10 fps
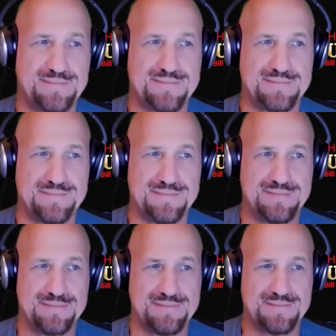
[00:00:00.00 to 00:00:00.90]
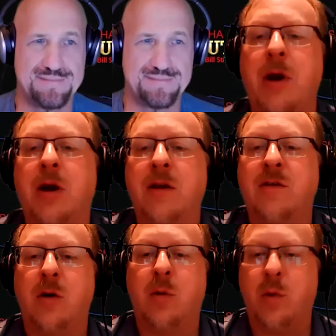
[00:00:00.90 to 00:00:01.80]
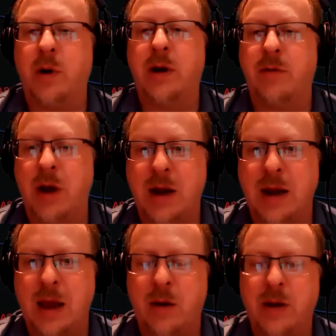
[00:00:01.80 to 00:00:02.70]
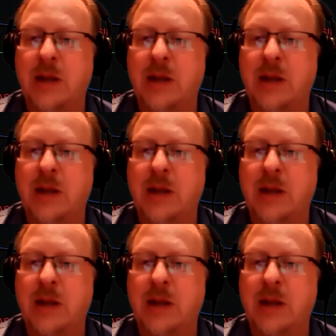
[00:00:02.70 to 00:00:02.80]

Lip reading: President, what would you say to Americans that are worried right now?